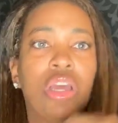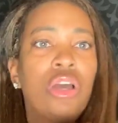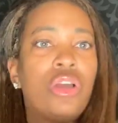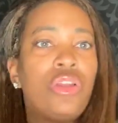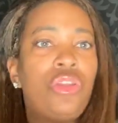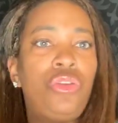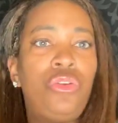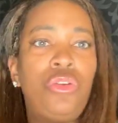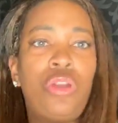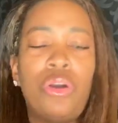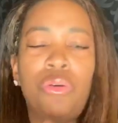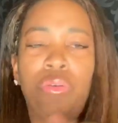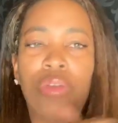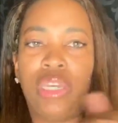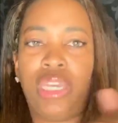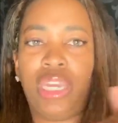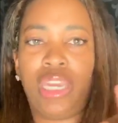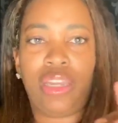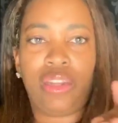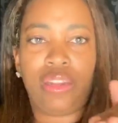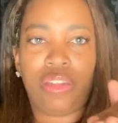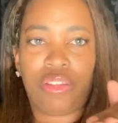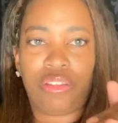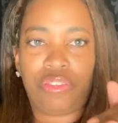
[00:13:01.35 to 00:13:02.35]
You don't
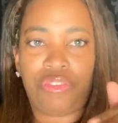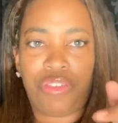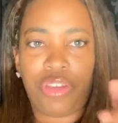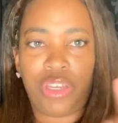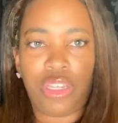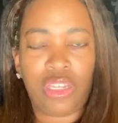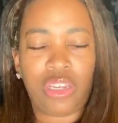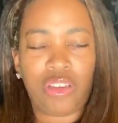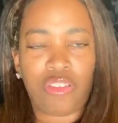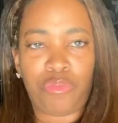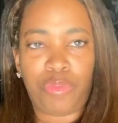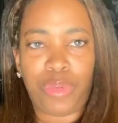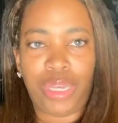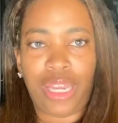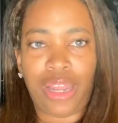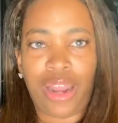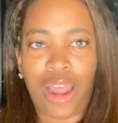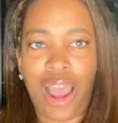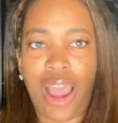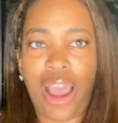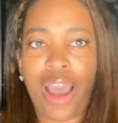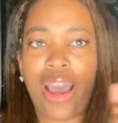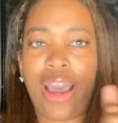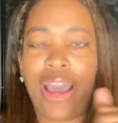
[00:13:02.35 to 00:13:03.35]
get the feeling of being
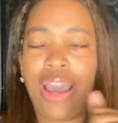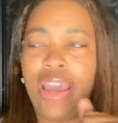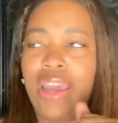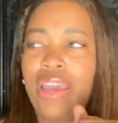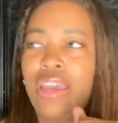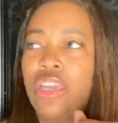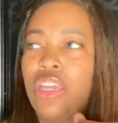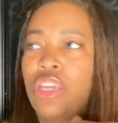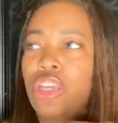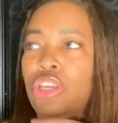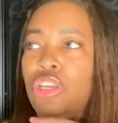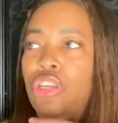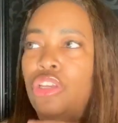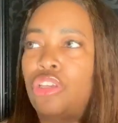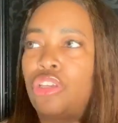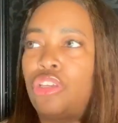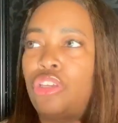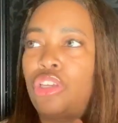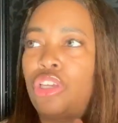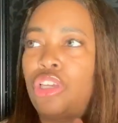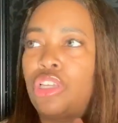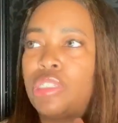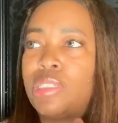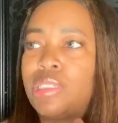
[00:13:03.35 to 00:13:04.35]
high.
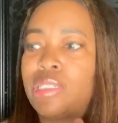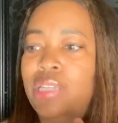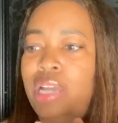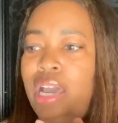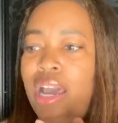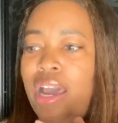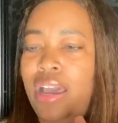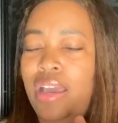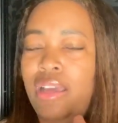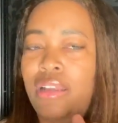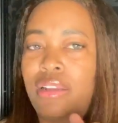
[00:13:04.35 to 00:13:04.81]
It's not